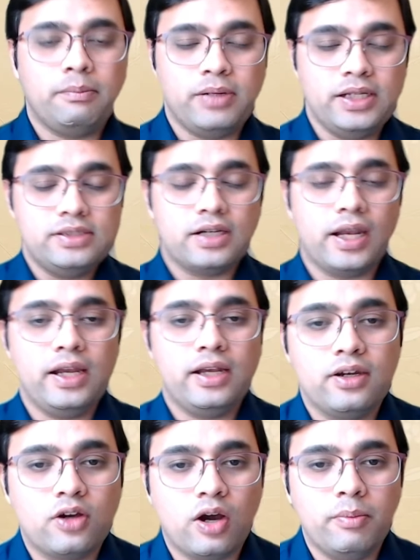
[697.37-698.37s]
Please write
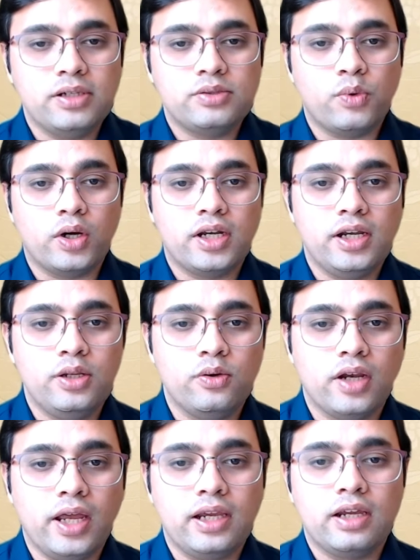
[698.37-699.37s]
in comments what did you
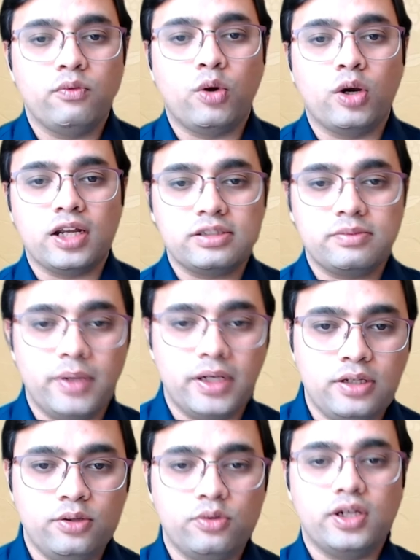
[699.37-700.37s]
like, what
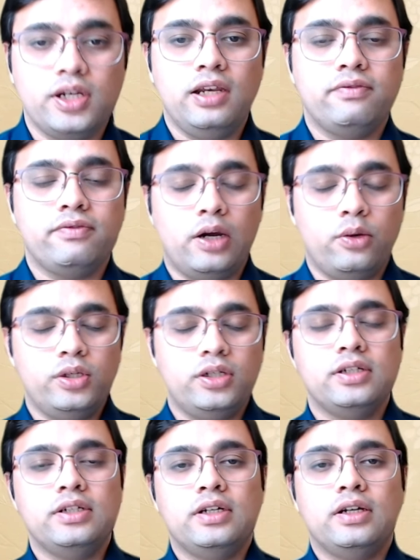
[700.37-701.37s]
aspect you really
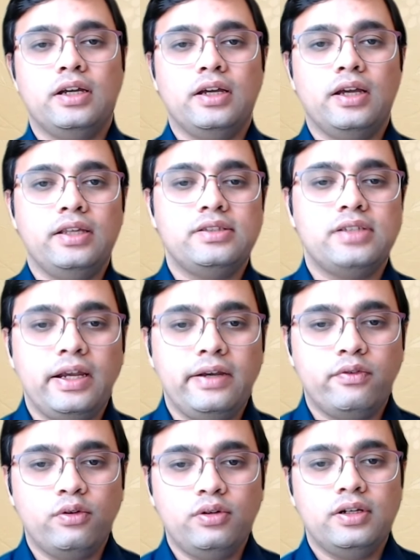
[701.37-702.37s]
found uh,
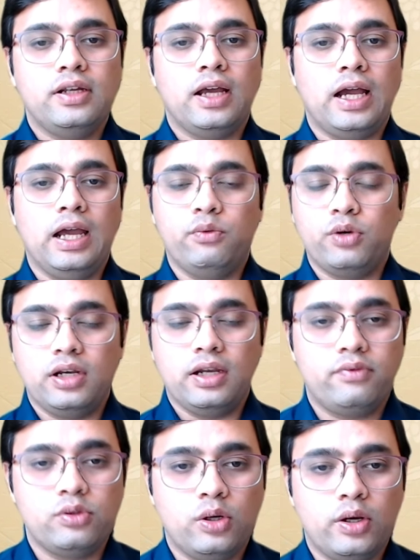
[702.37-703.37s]
insightful. I would
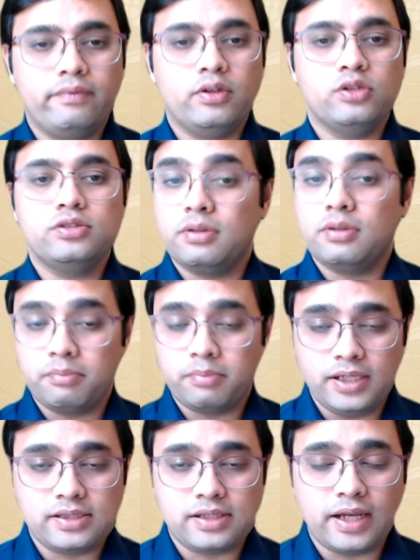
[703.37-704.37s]
love to hear those.
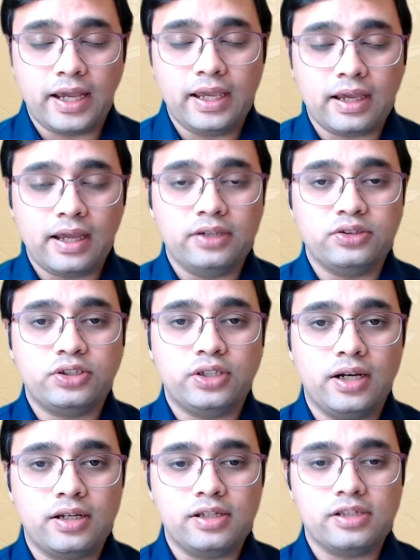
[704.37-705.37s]
Please like and
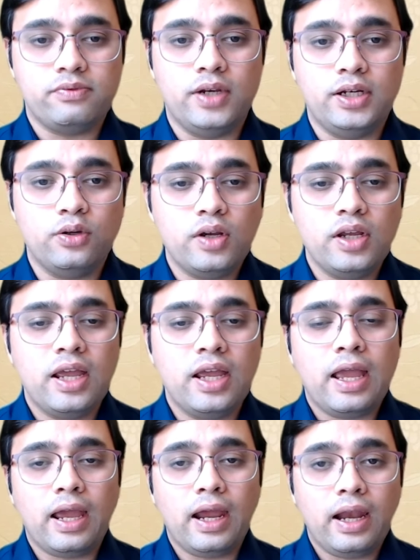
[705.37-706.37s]
share this video
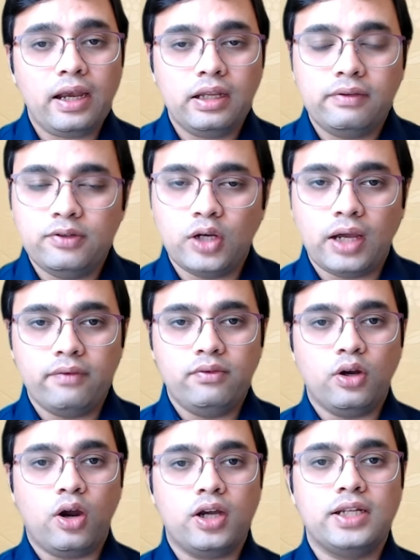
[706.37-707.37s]
and if you have
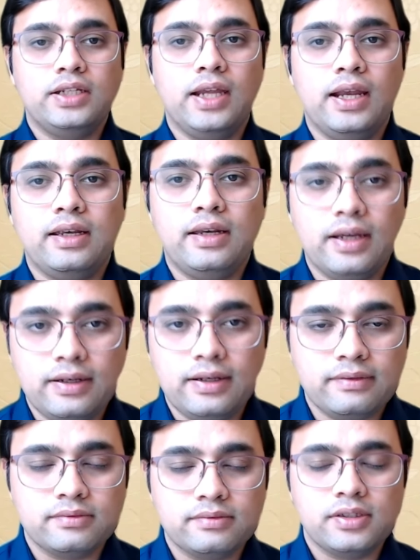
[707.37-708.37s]
not yet
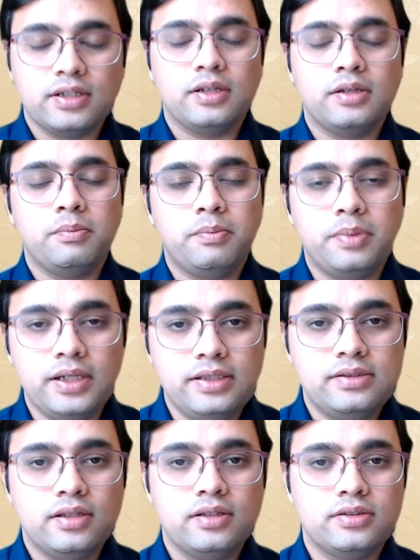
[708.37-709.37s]
done
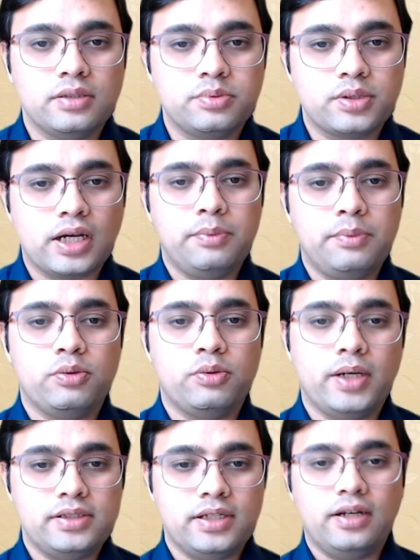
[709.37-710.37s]
please subscribe to
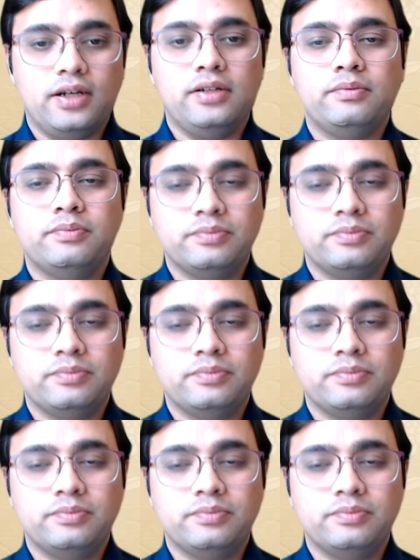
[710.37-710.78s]
my channel